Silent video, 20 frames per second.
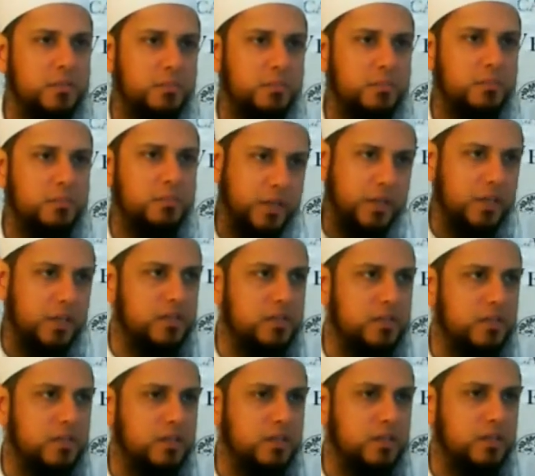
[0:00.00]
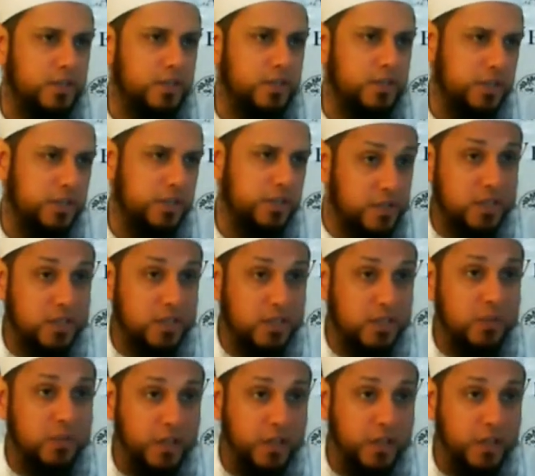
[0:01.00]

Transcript: because she is physically